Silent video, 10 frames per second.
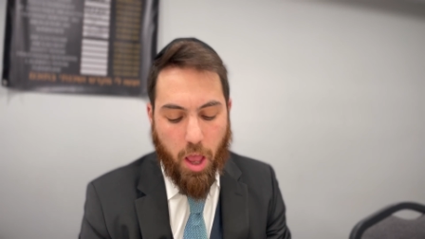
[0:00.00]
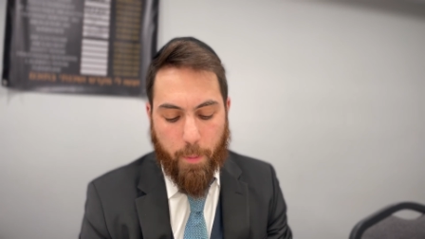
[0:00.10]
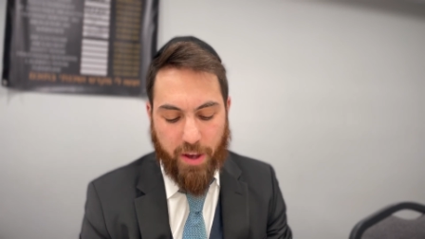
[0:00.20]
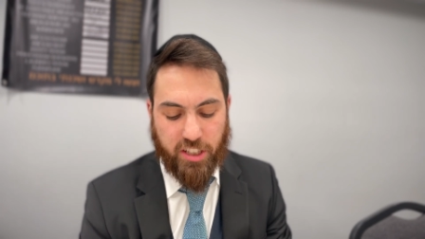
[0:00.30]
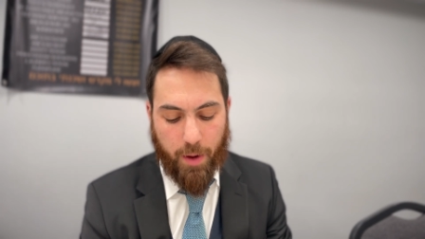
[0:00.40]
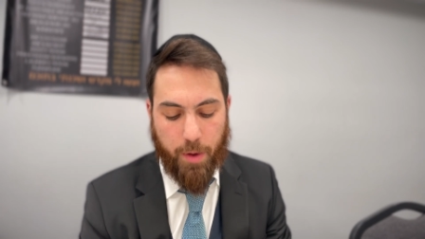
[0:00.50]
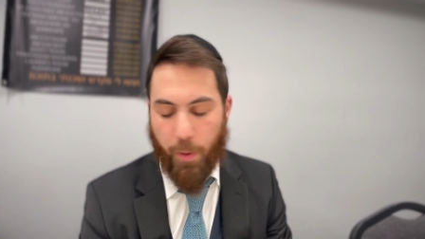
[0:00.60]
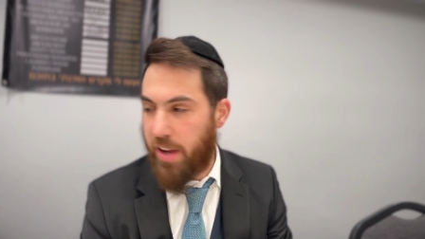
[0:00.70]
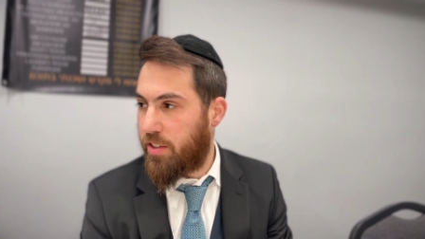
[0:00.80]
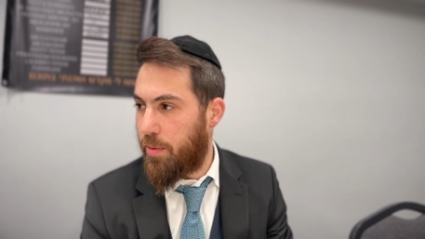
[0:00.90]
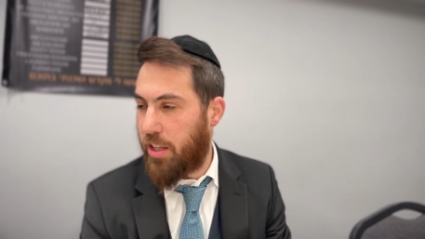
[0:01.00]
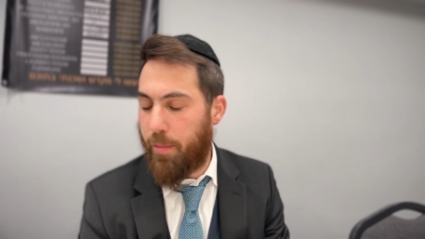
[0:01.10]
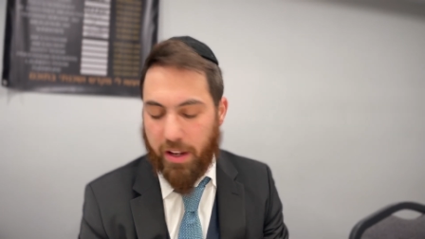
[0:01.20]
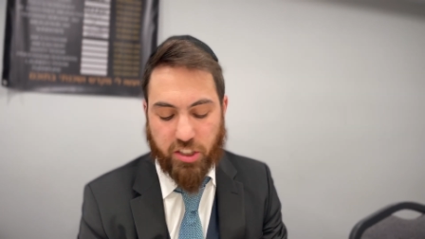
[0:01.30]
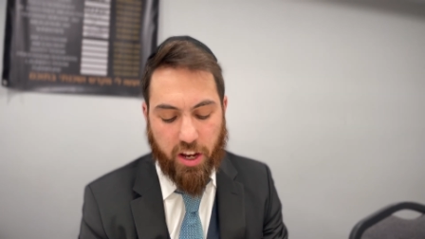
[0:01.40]
Beishamai poisav
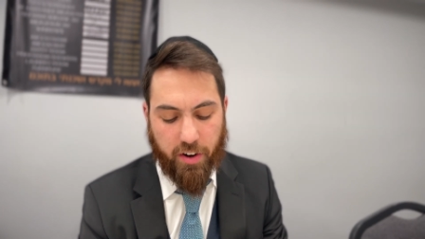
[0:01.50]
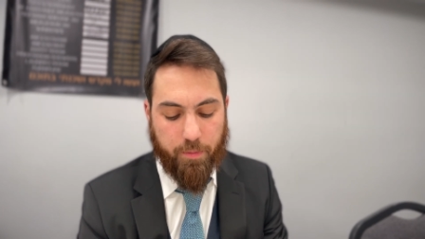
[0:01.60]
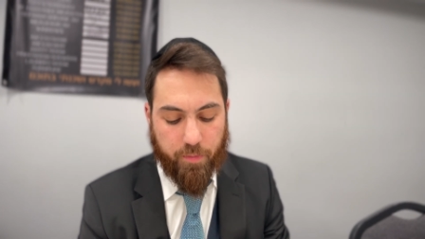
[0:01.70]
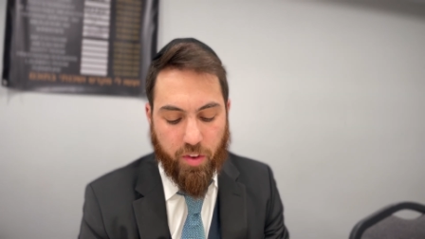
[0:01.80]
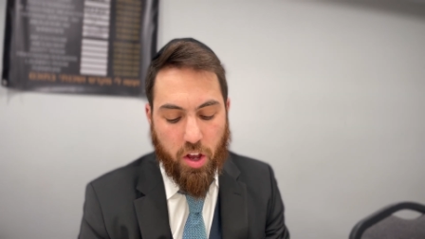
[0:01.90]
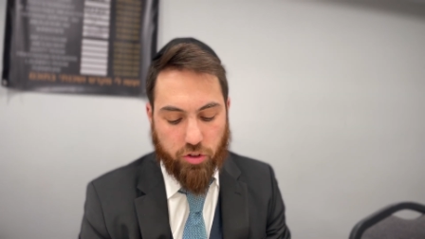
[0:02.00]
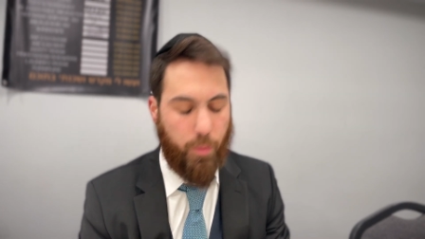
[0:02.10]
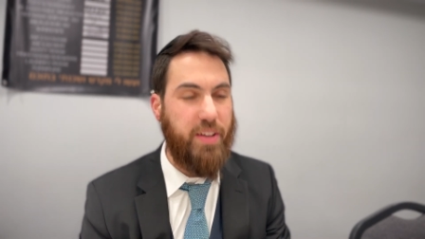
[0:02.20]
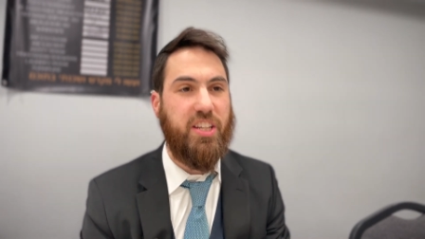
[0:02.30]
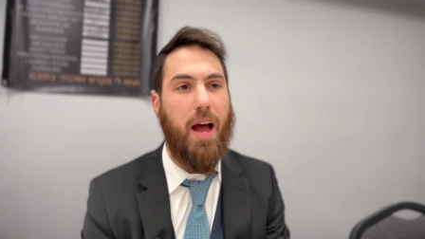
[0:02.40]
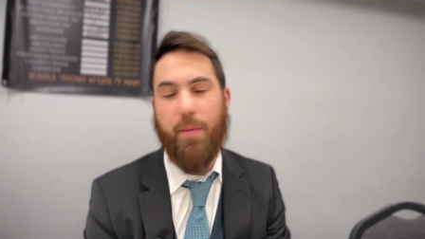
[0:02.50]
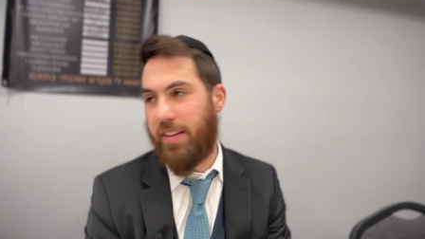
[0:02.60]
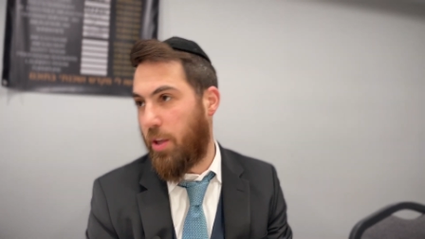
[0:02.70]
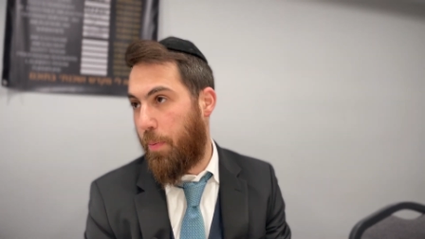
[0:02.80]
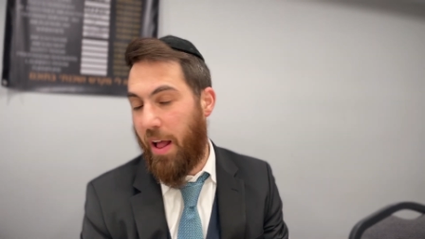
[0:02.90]
yisal So Beishamai
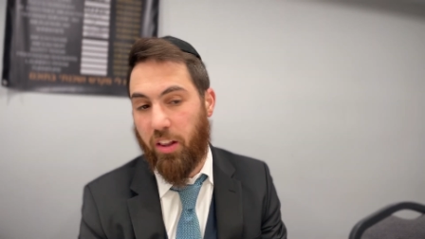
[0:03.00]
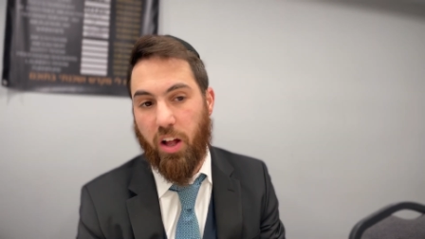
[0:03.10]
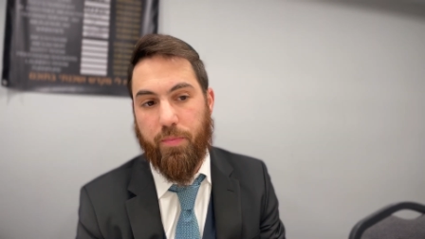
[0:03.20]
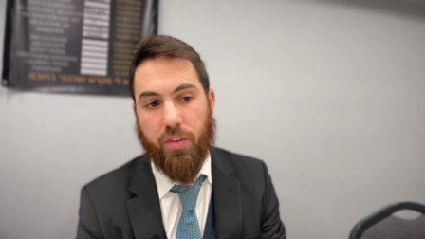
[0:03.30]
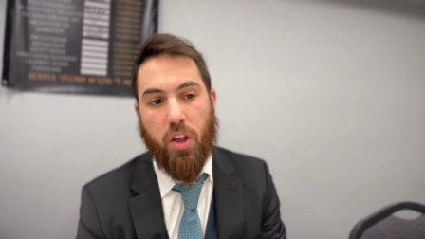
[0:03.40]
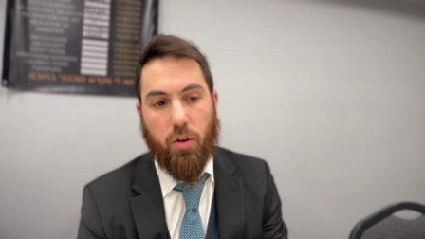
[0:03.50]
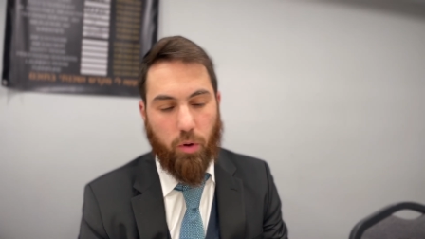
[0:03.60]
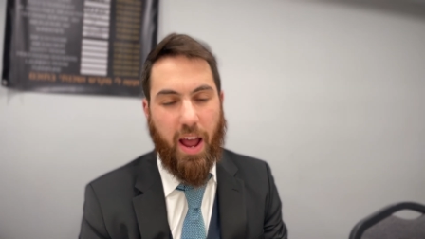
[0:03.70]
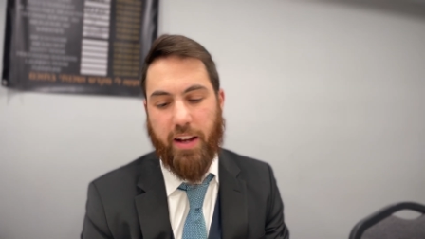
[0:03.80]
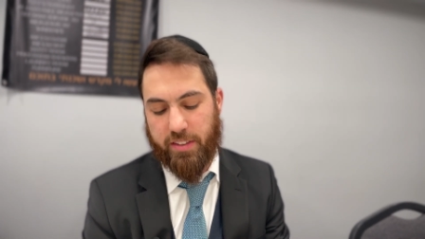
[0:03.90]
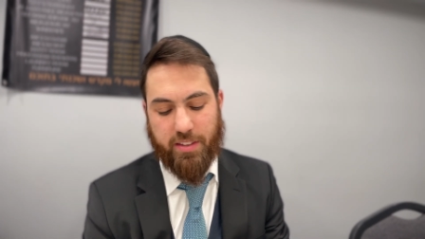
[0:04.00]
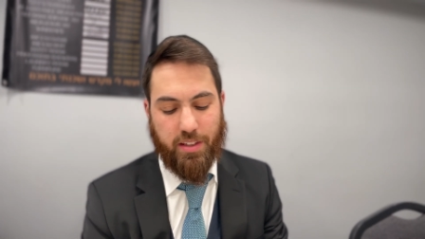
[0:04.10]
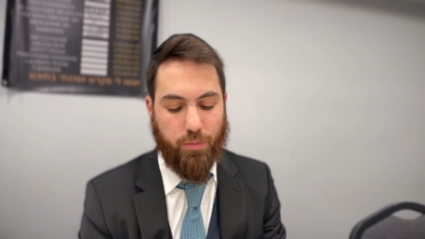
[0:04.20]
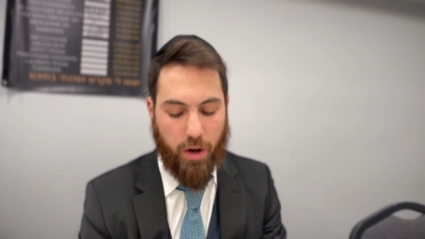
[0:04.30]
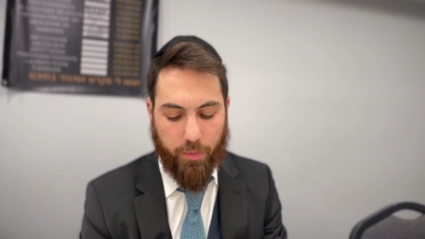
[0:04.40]
is a pillow, right? Because this
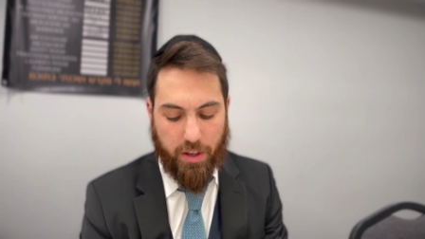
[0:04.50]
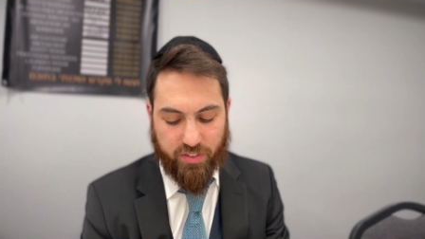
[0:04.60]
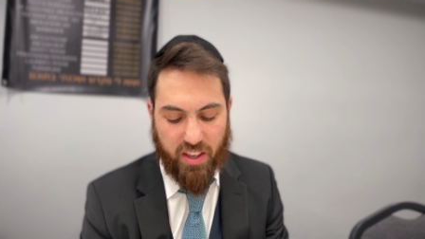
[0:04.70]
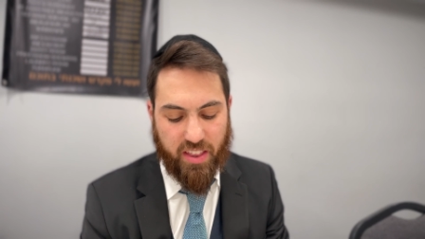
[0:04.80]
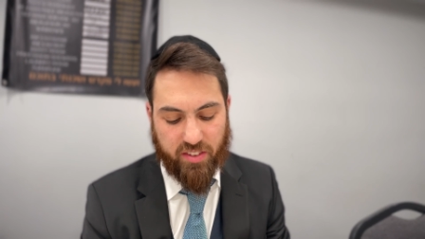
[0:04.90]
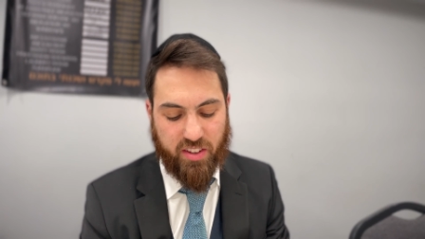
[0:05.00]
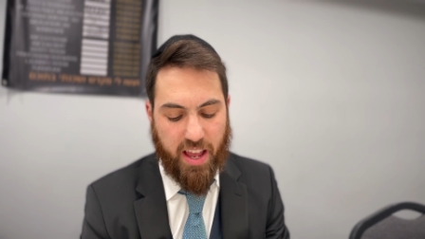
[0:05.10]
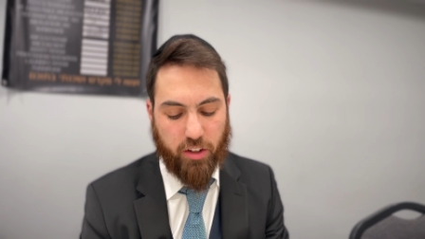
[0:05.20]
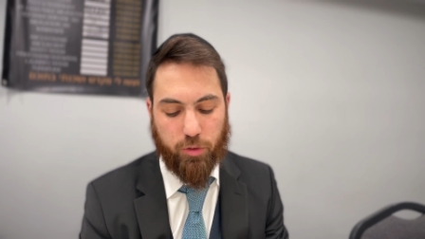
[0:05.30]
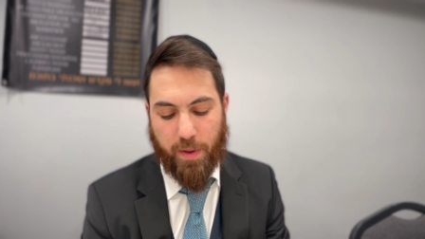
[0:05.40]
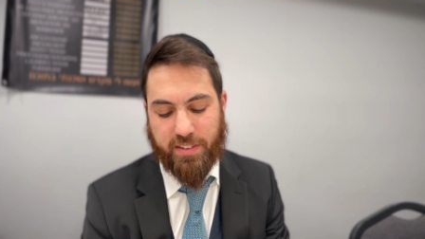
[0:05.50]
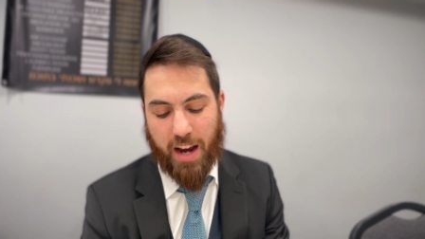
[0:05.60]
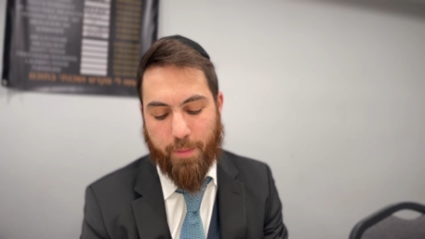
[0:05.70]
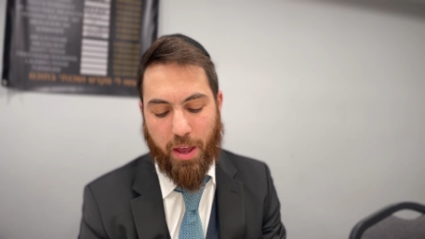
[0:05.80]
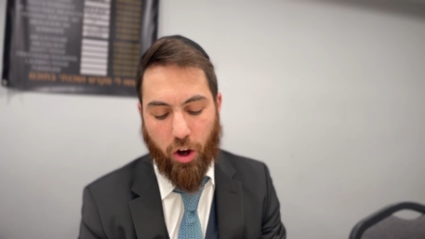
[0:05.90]
is where we see this din. Because
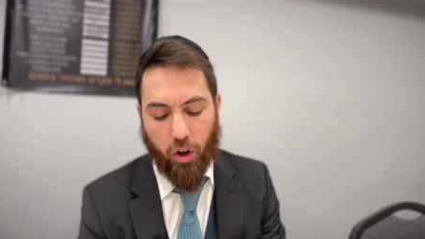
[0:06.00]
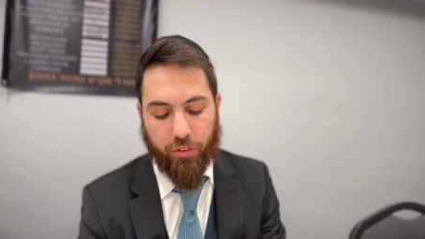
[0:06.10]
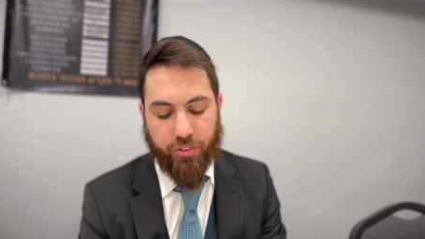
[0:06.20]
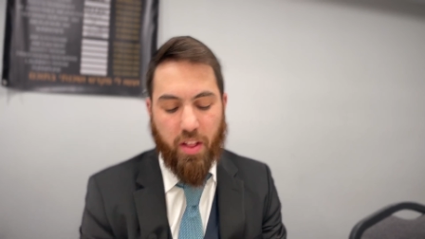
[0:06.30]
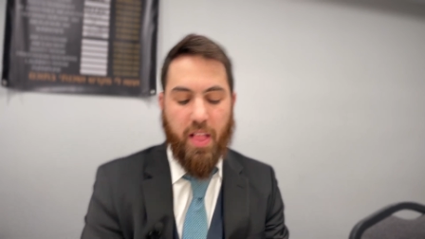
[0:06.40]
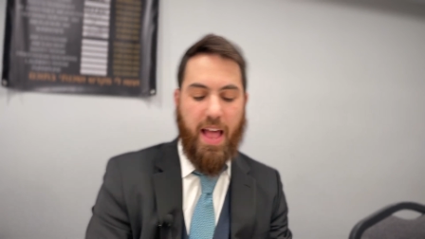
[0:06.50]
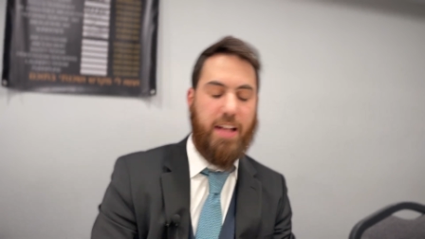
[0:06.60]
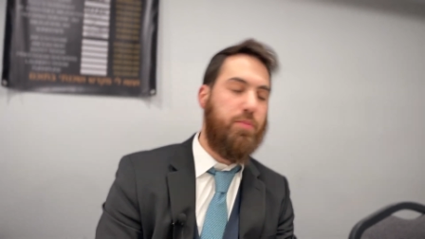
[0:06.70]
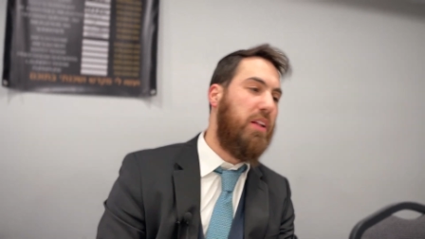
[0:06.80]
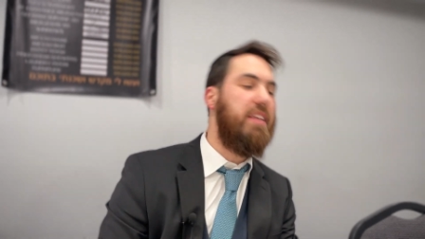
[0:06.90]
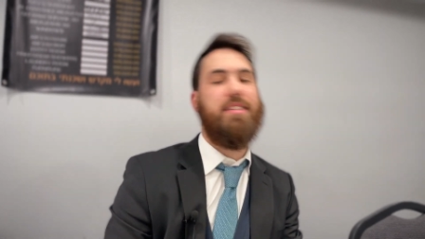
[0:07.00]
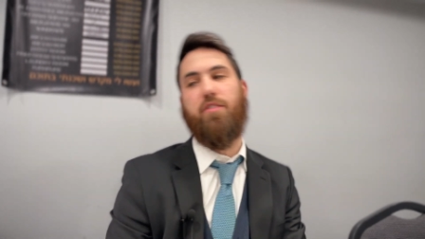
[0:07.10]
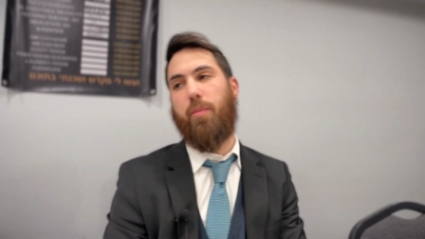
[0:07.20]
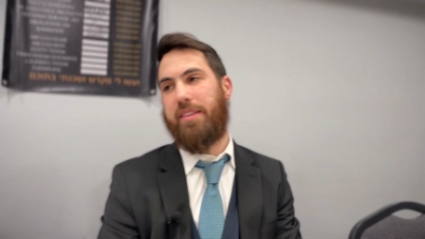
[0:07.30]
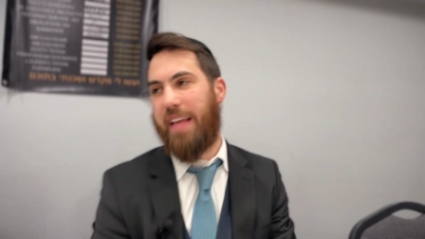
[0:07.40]
Beishamai holds has to be at least
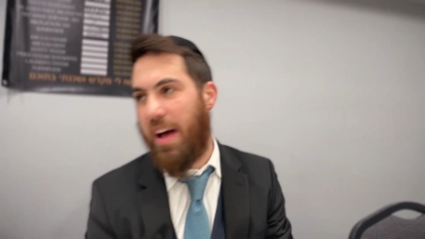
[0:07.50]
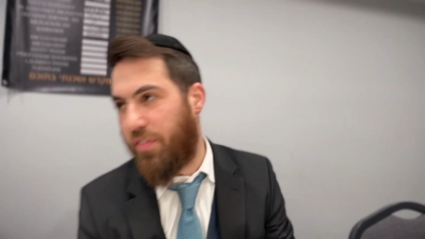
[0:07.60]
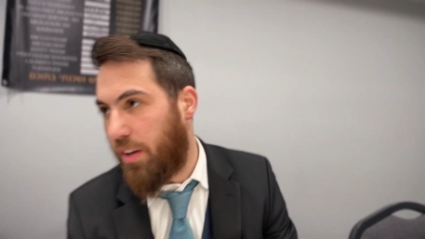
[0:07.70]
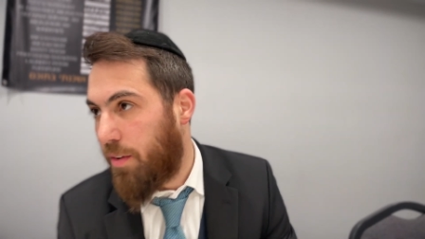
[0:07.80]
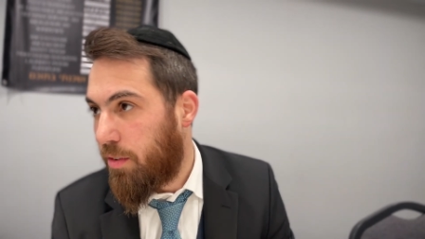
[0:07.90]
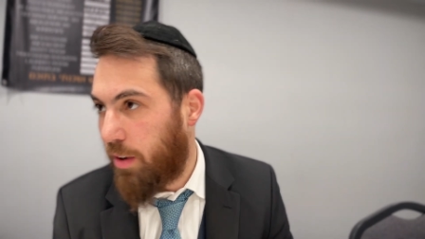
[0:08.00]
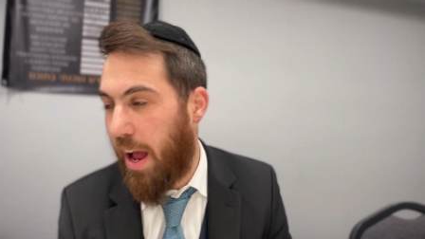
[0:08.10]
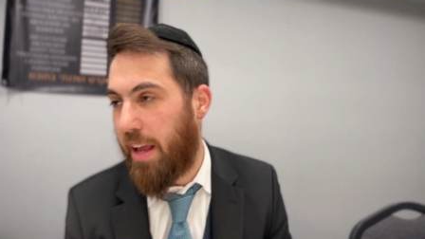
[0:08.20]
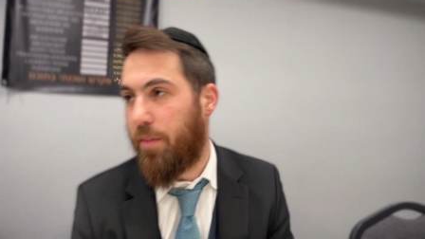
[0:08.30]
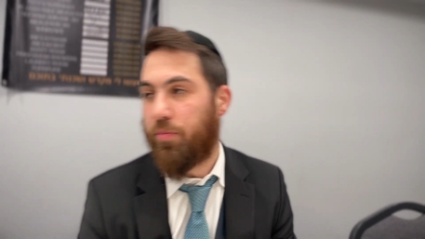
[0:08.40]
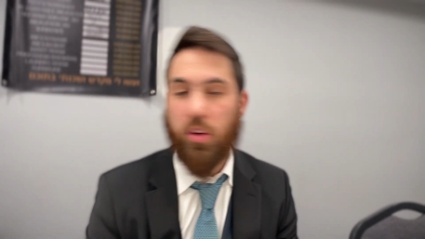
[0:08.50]
seven by seven, right?